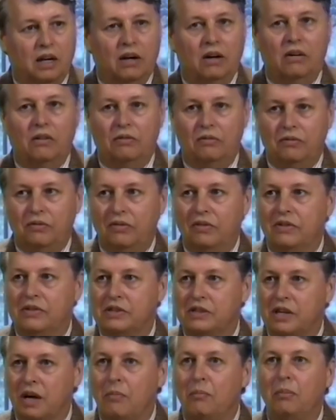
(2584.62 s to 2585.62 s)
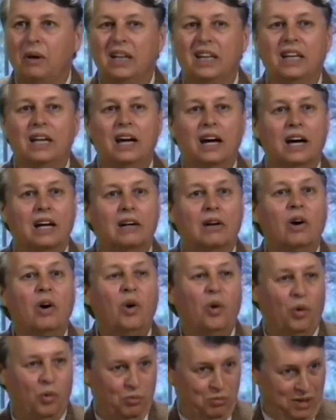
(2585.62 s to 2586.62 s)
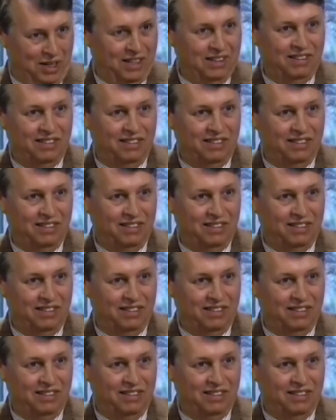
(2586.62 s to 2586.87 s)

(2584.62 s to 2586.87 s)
of somebody at home.